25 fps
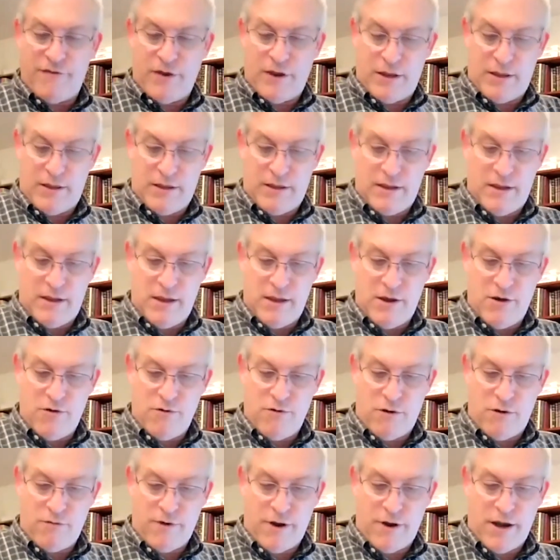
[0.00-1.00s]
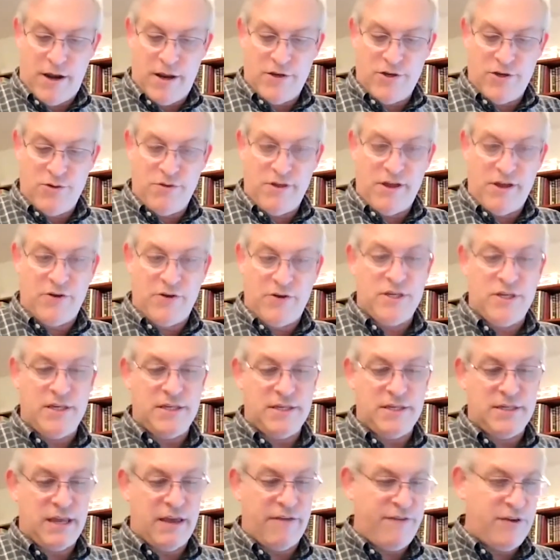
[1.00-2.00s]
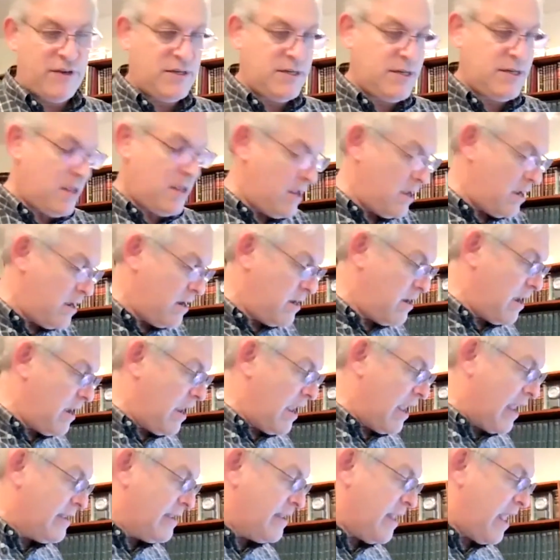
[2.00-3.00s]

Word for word: I forget the year already, 2017.